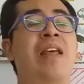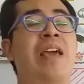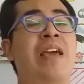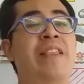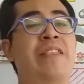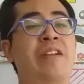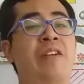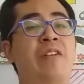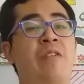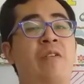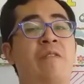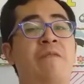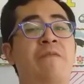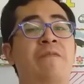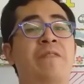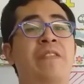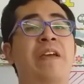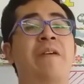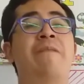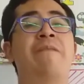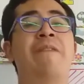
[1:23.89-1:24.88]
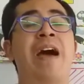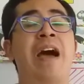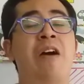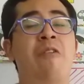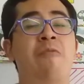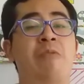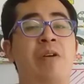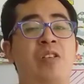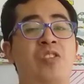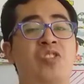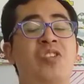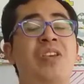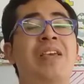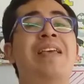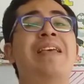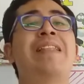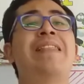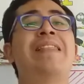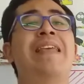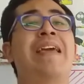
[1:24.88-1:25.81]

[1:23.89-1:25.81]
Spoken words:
letter of the vowels,